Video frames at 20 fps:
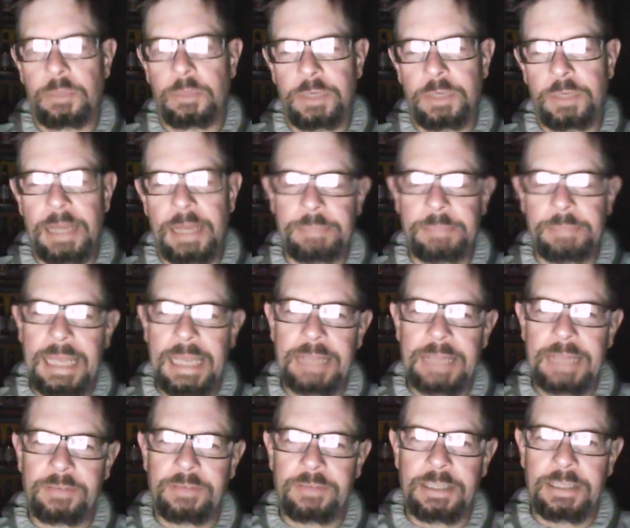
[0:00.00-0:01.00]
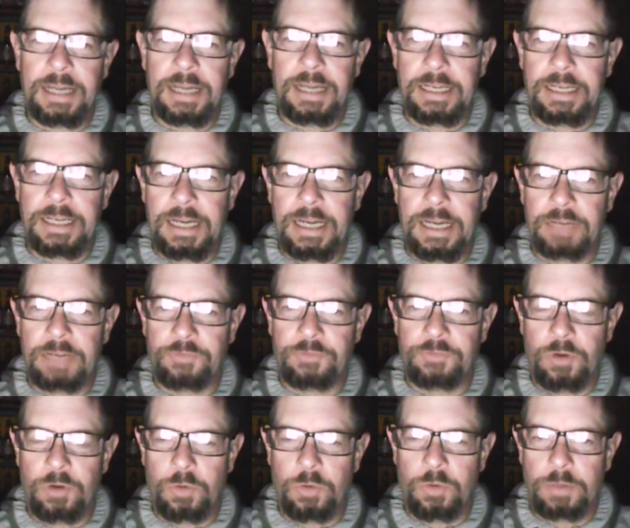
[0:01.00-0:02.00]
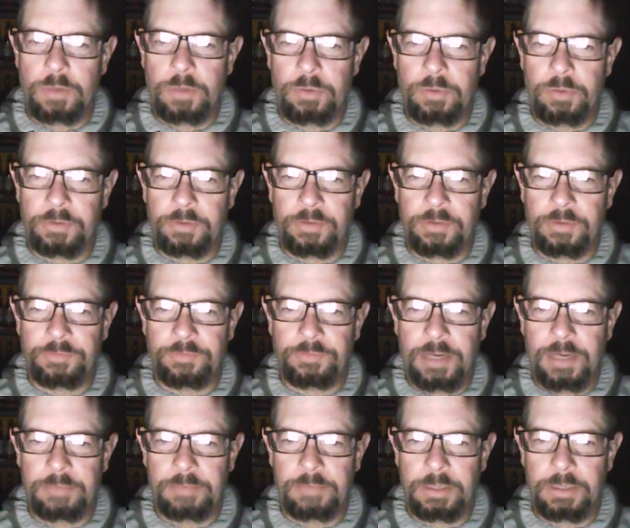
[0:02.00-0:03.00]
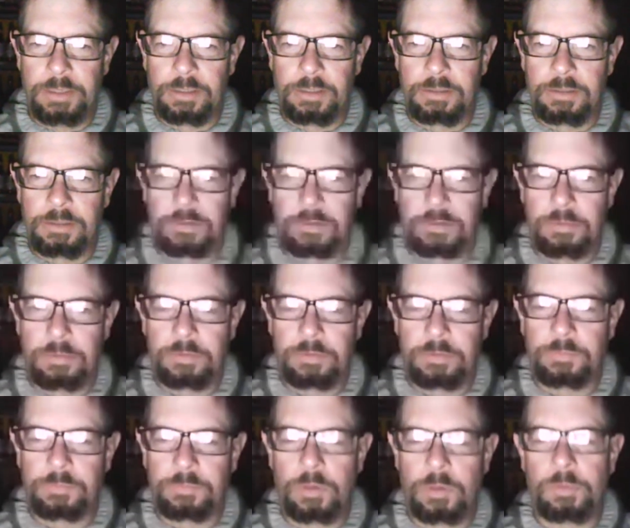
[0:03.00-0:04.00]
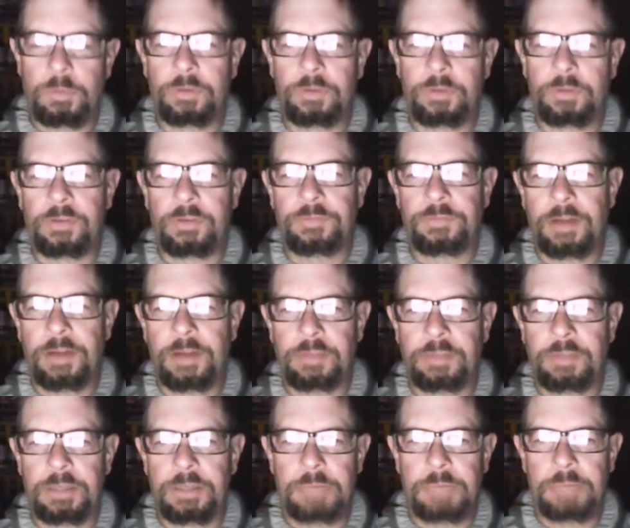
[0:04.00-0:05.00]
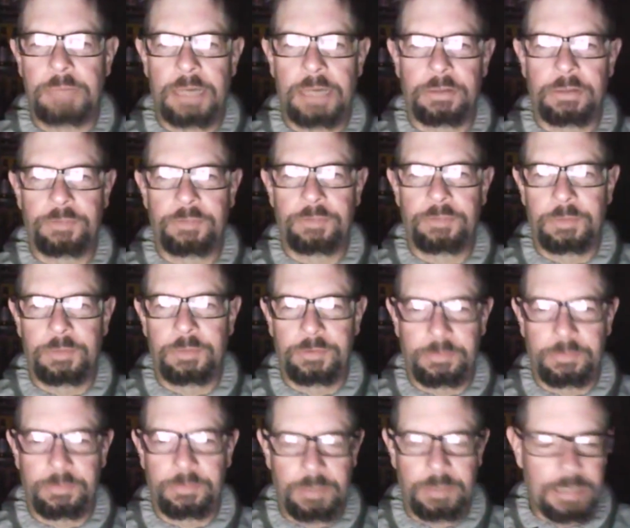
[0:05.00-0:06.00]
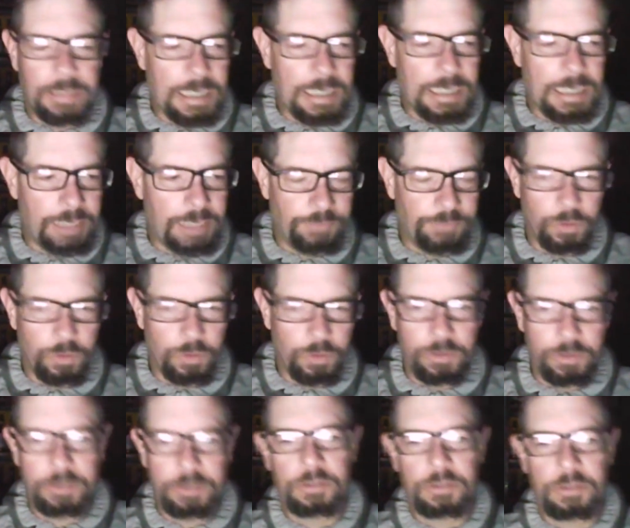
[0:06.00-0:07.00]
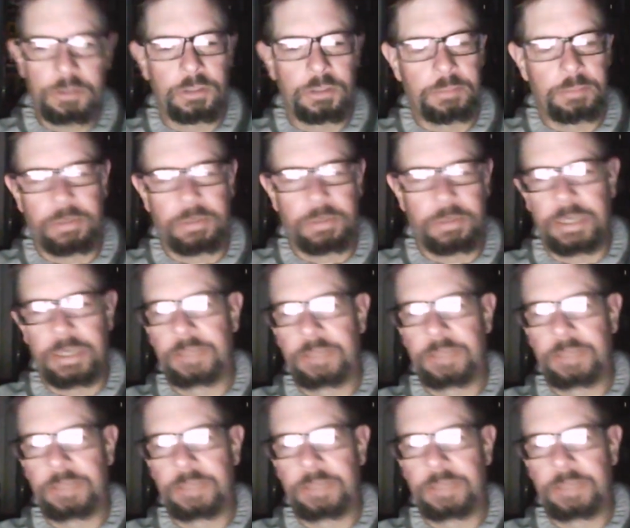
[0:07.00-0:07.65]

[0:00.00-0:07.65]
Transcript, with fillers: It would not be 18.99 for a 1.75 no 1.75 liter bottle if it was some highfalutin good brand.